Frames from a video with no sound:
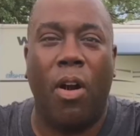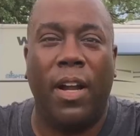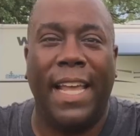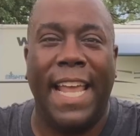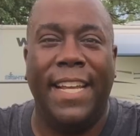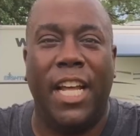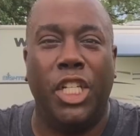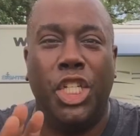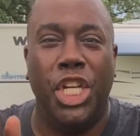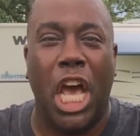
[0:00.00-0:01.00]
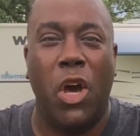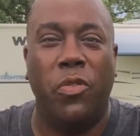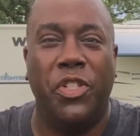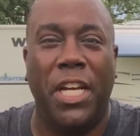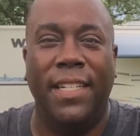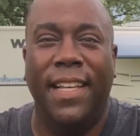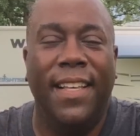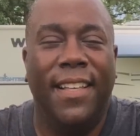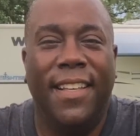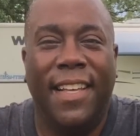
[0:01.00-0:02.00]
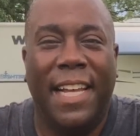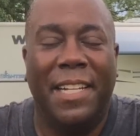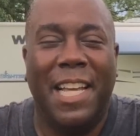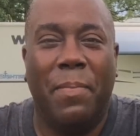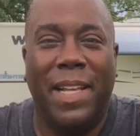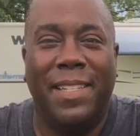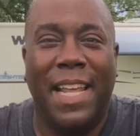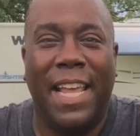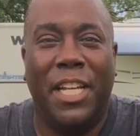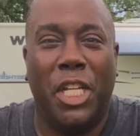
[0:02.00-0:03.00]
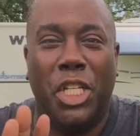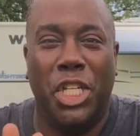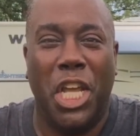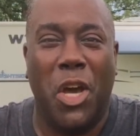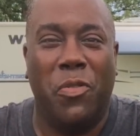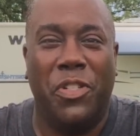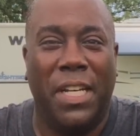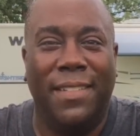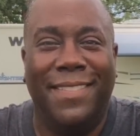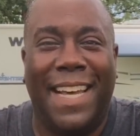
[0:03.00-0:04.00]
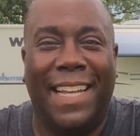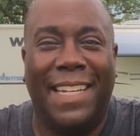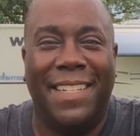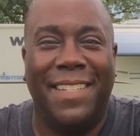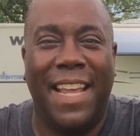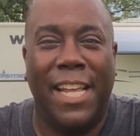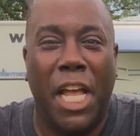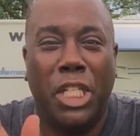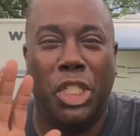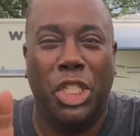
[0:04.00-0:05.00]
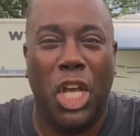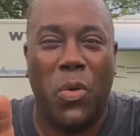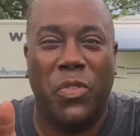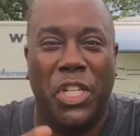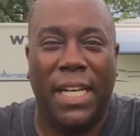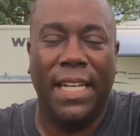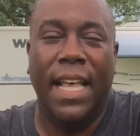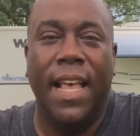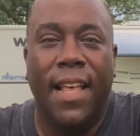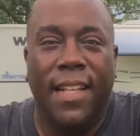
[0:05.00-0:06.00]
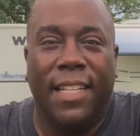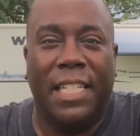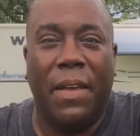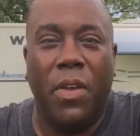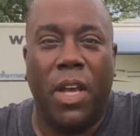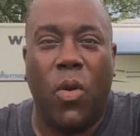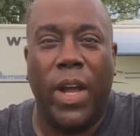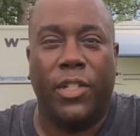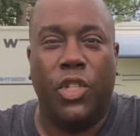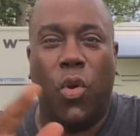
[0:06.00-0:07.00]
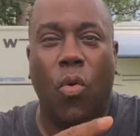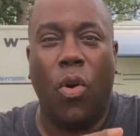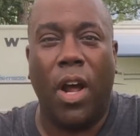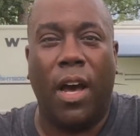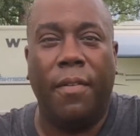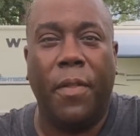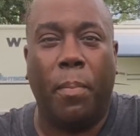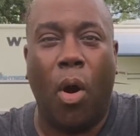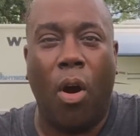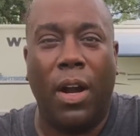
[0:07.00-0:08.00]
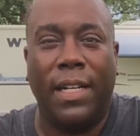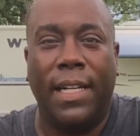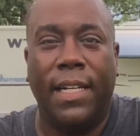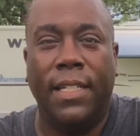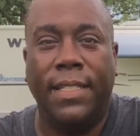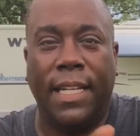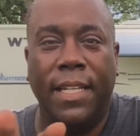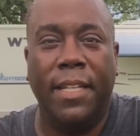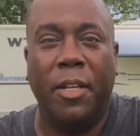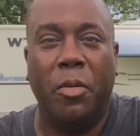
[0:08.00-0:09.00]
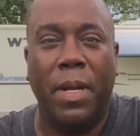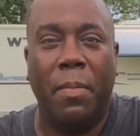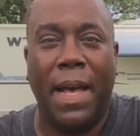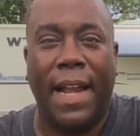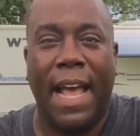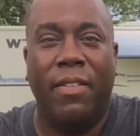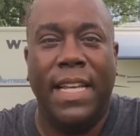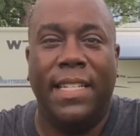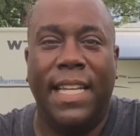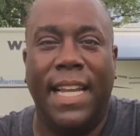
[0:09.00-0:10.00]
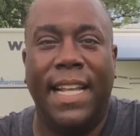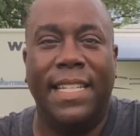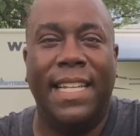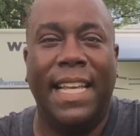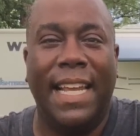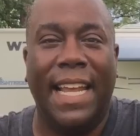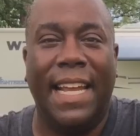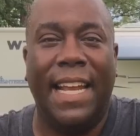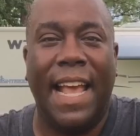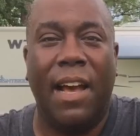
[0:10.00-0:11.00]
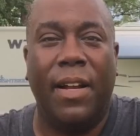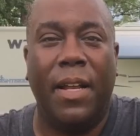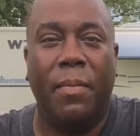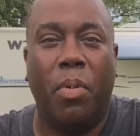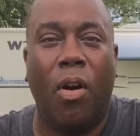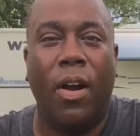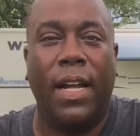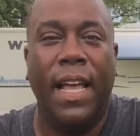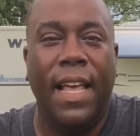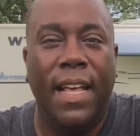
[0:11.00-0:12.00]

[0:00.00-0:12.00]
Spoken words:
Park in Geeyorgia. Anytime I stay in Geeyorgia, I like to say Geeyorgia. Let's give you a quick tour of the park, tell you a little bit about how easy it is to get in and out and park,